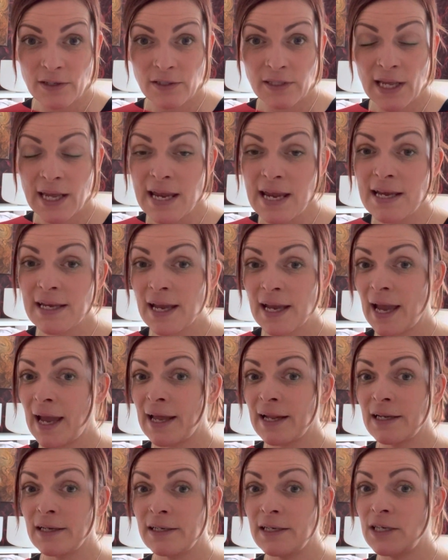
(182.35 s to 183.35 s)
They
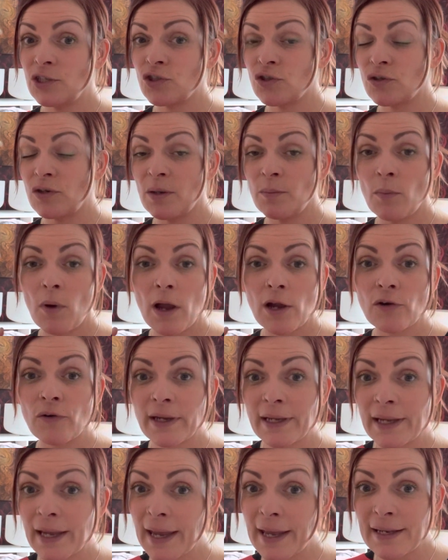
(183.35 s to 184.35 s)
can literally
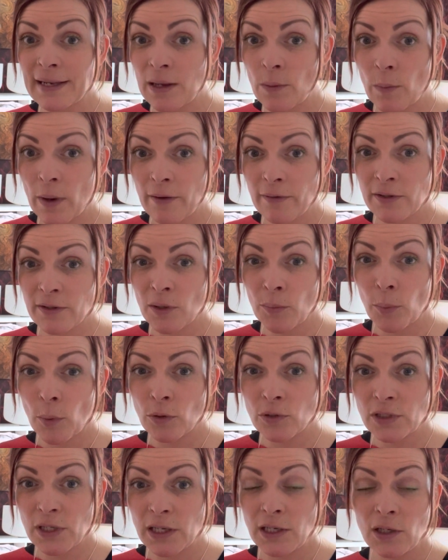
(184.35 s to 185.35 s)
migrate anywhere in the
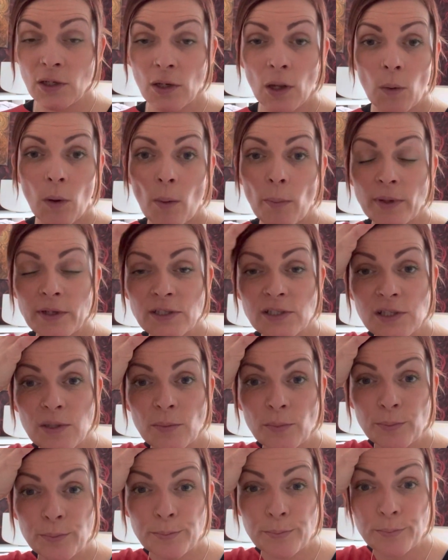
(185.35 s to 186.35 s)
body, you know, up into
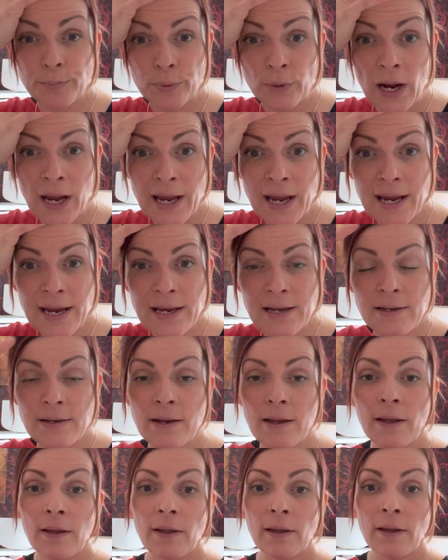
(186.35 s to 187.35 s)
the
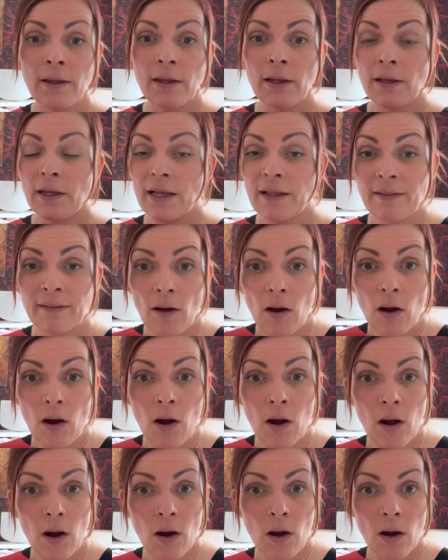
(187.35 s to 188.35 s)
brain, in the
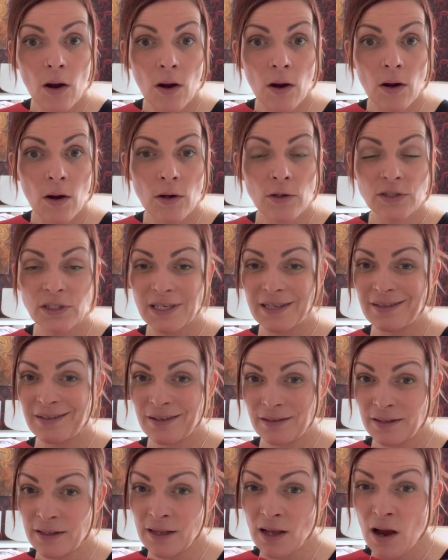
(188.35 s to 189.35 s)
heart, in
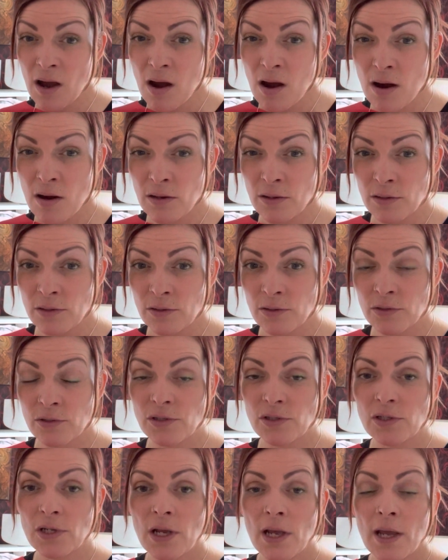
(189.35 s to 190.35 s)
the lungs.